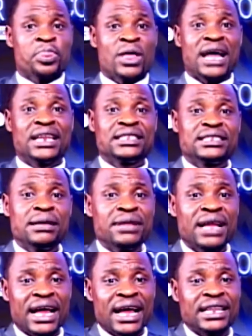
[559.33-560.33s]
At
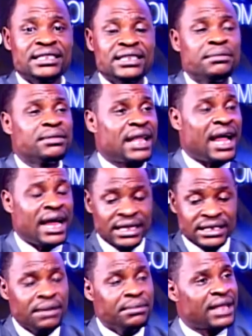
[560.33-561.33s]
the
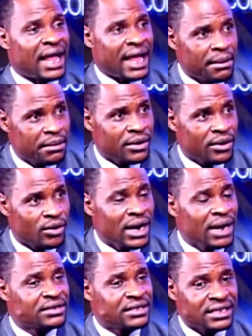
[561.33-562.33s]
same time, what
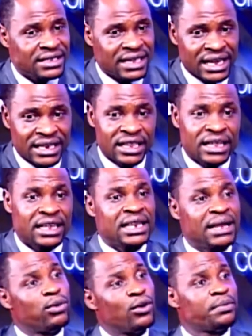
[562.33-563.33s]
I'm saying is that
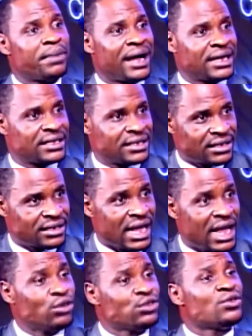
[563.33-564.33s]
the both parties.
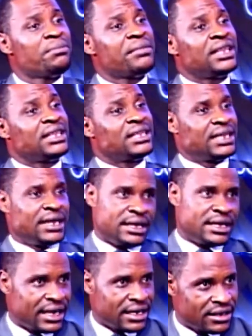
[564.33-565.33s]
I also made it clear
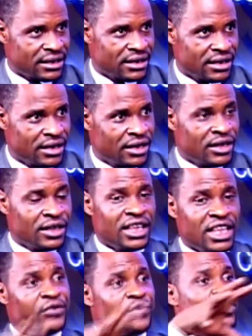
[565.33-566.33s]
that
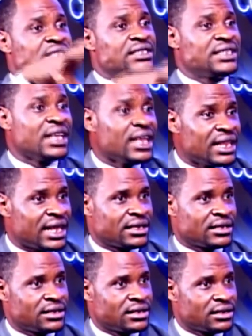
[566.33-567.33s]
if we say
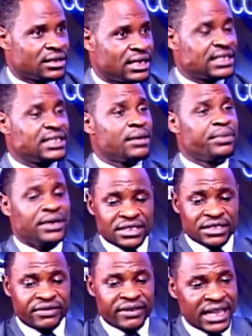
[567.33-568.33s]
that the
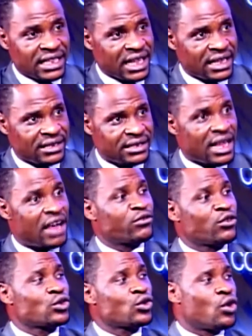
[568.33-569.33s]
separatist fighters have
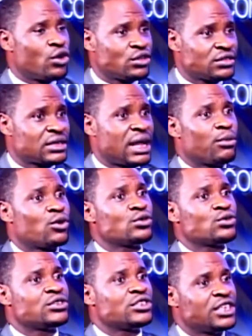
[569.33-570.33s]
not caused Cameroon
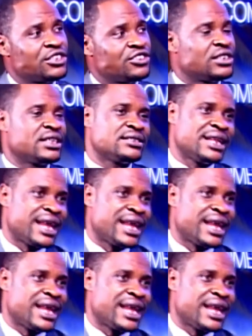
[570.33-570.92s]
to change, there's a lie.